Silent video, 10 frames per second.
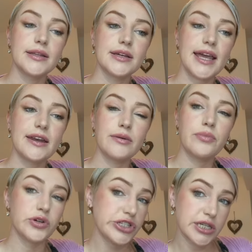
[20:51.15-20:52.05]
they're getting
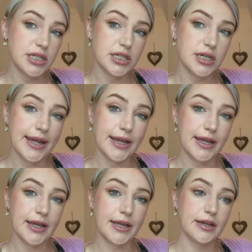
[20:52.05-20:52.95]
budget
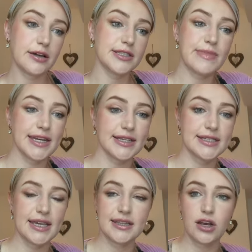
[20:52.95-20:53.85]

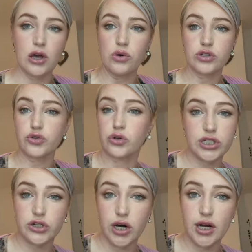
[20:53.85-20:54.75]
cosmetics in the local
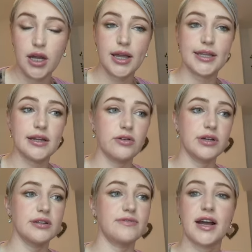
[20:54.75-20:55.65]
drugstore, in the
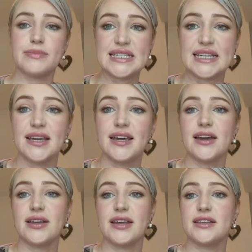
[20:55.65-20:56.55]
local pharmacy,
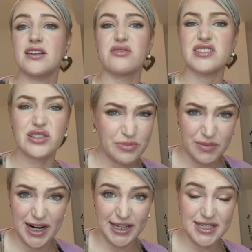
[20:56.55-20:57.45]
in the local
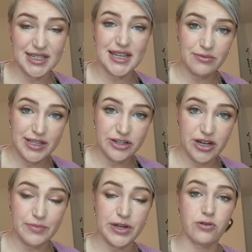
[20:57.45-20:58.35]
supermarket? Is that where they're
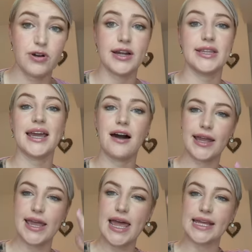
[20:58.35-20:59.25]
shopping? Or are they
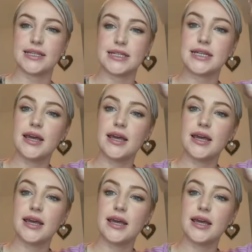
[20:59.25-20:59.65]
high end?